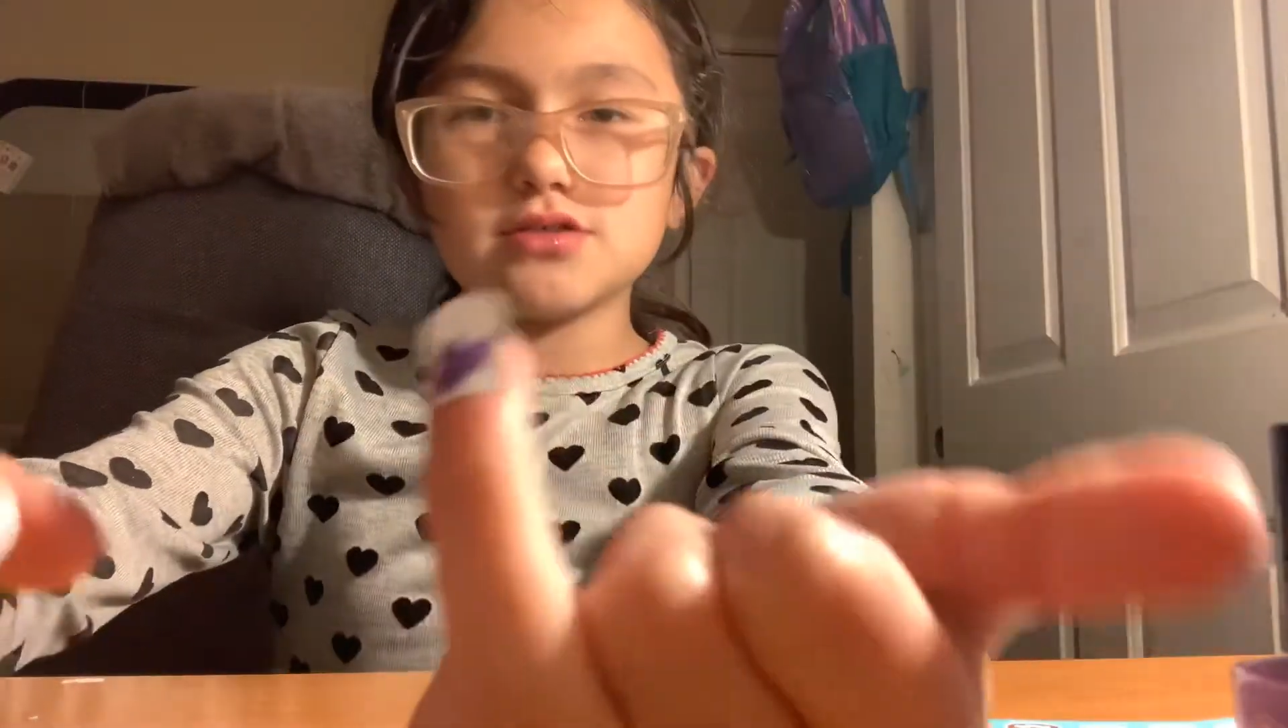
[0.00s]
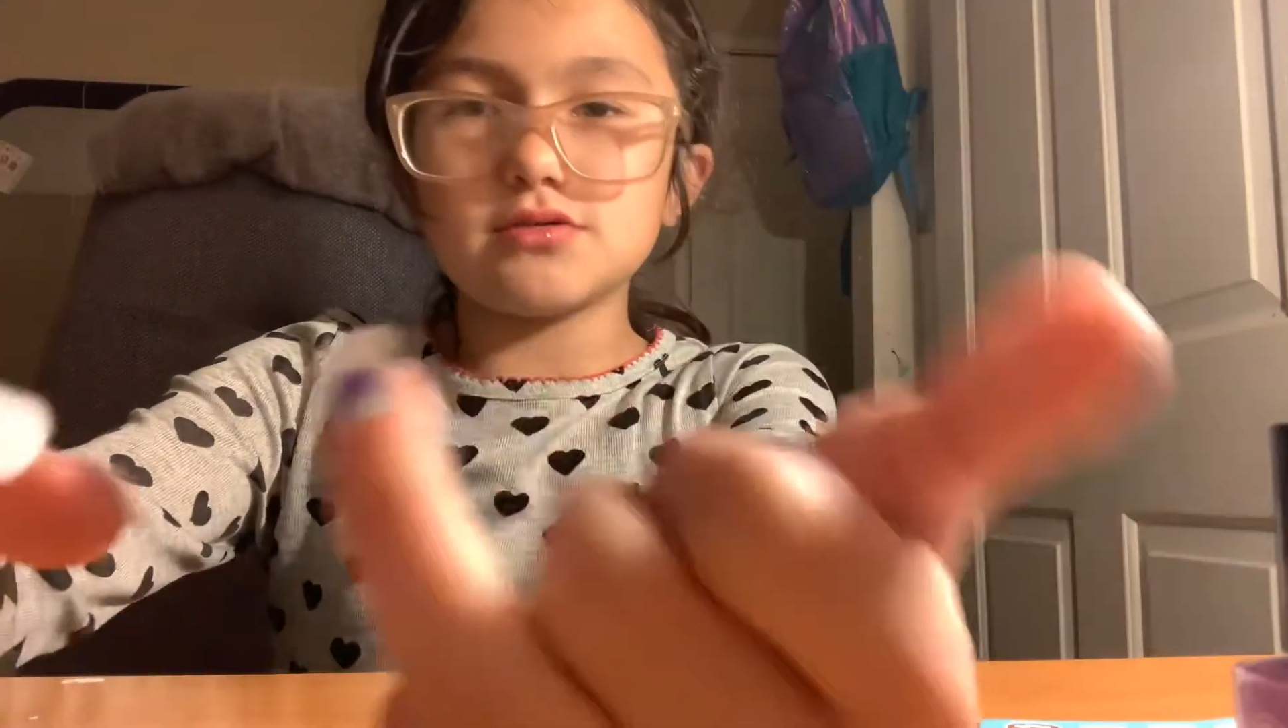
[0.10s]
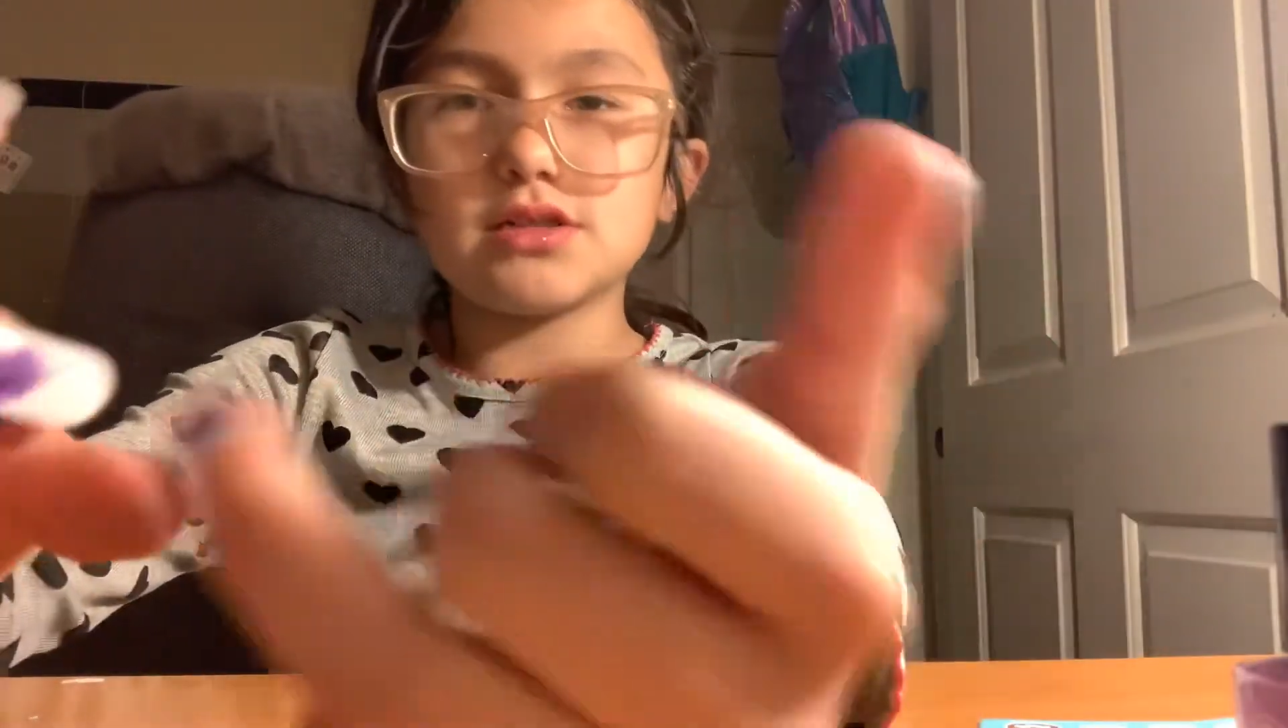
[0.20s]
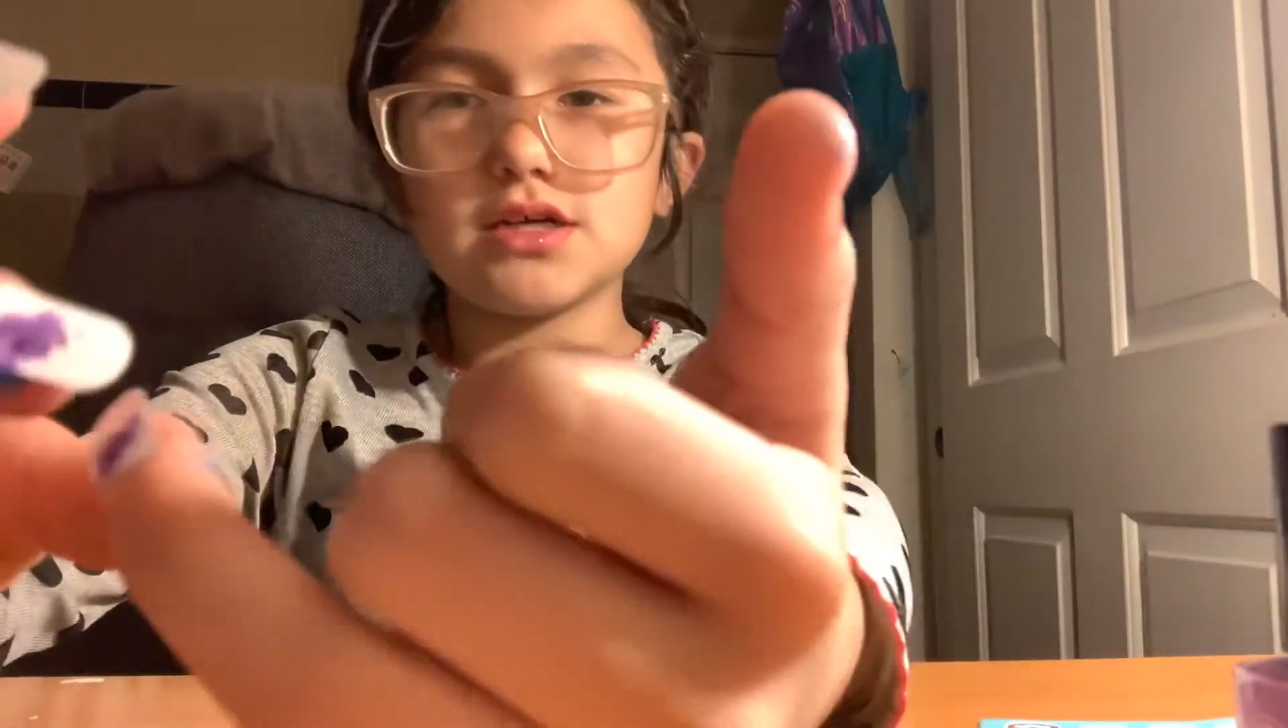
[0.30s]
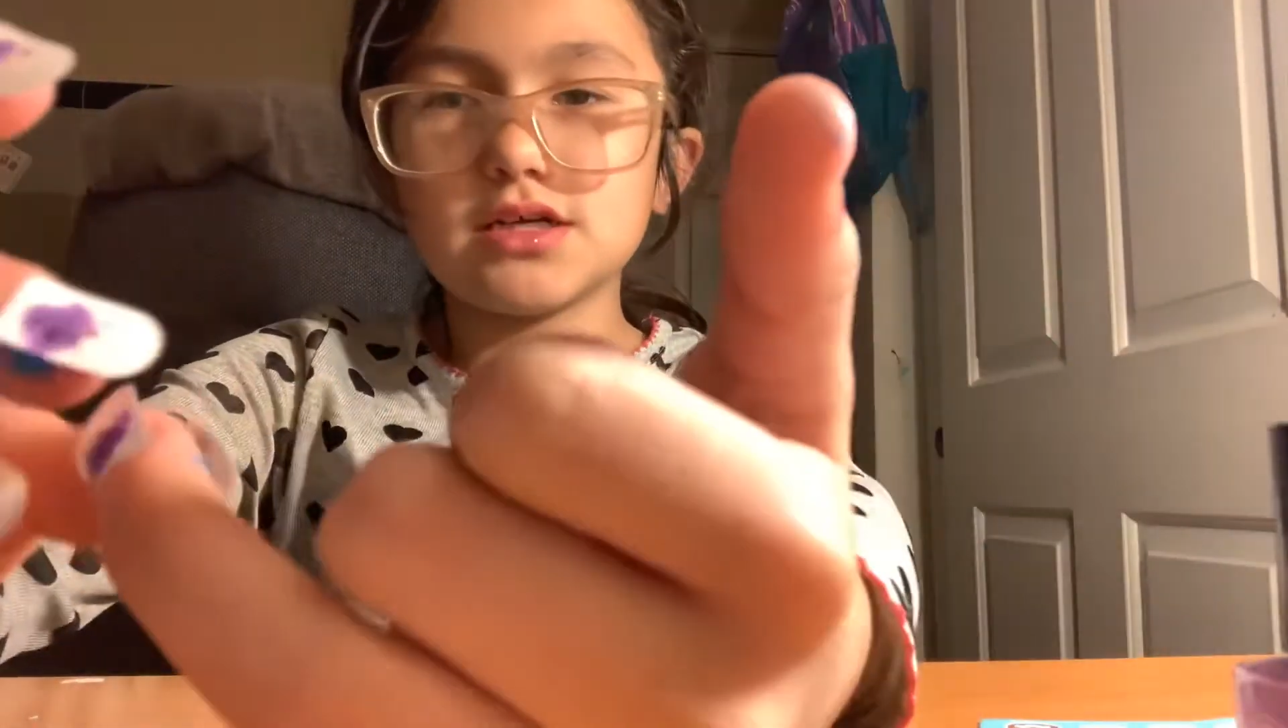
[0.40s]

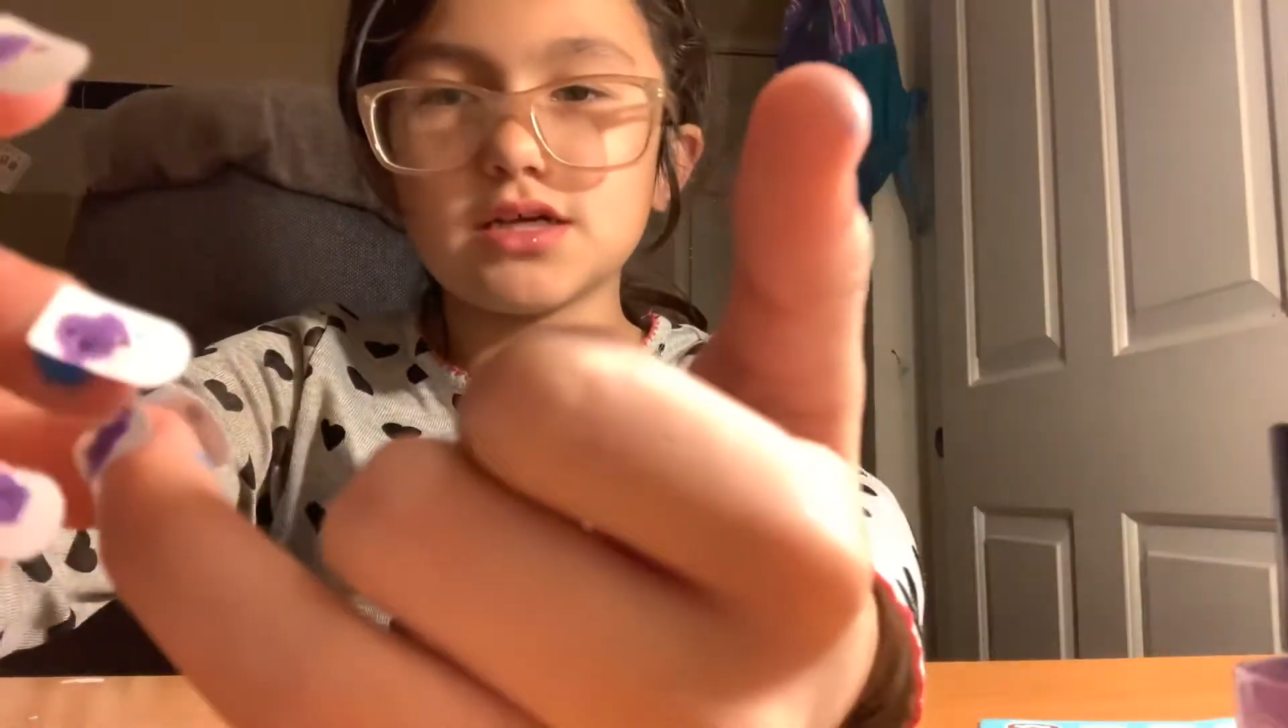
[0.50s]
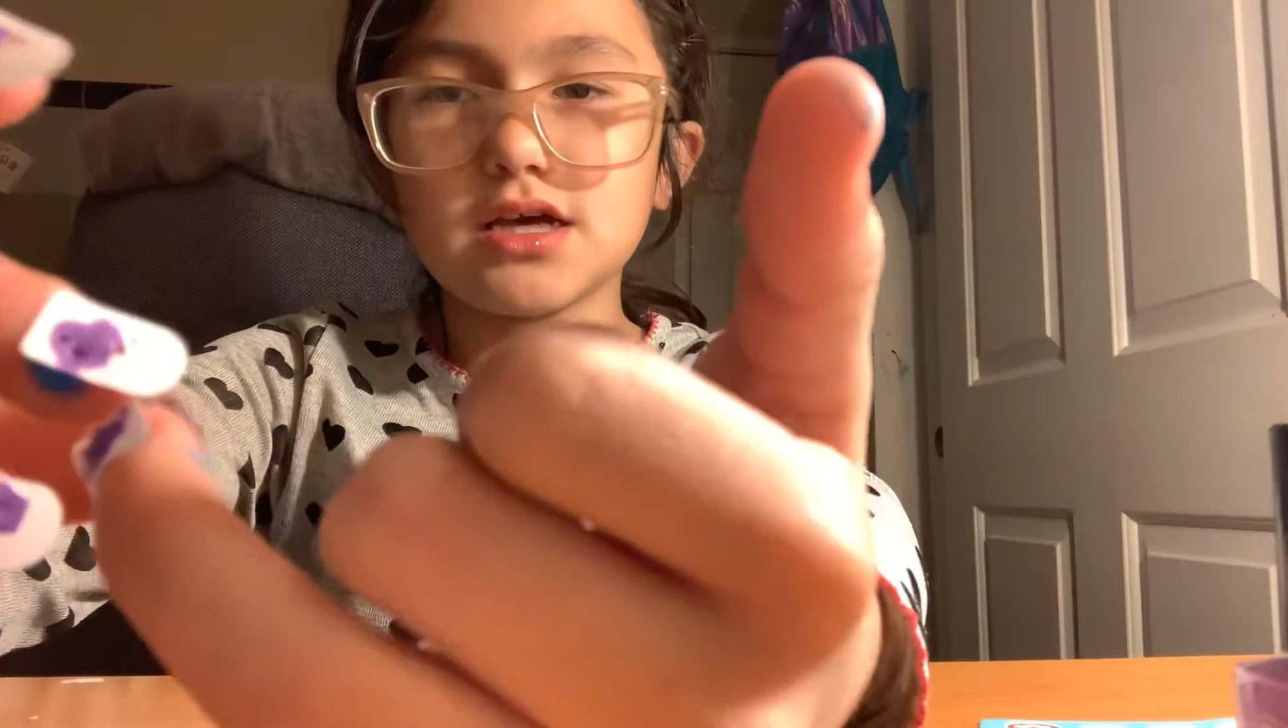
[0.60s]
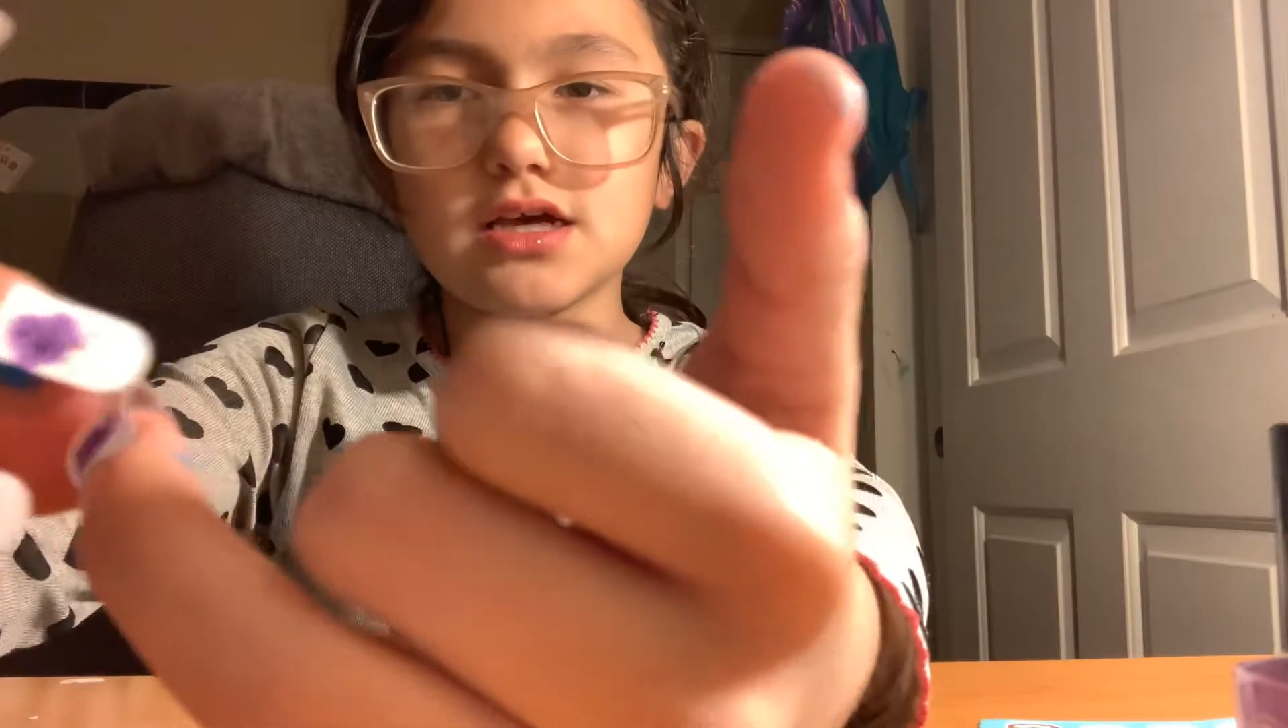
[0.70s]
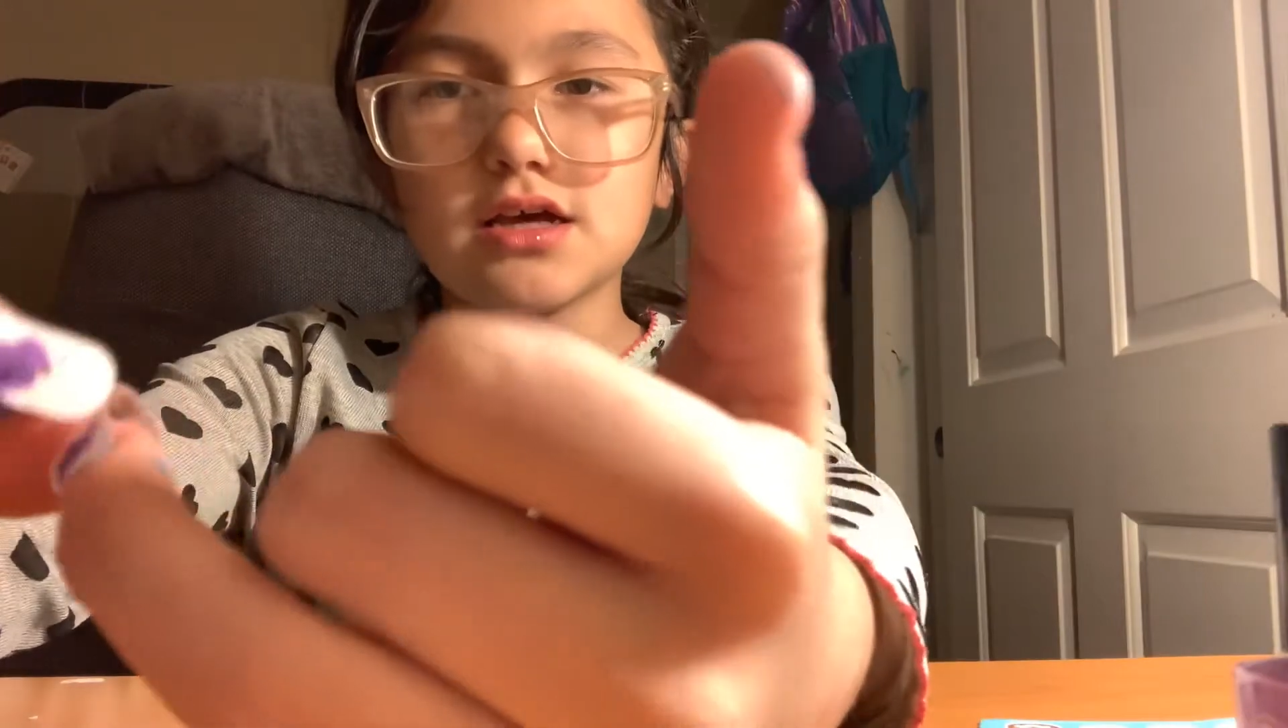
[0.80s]
doing that. Okay.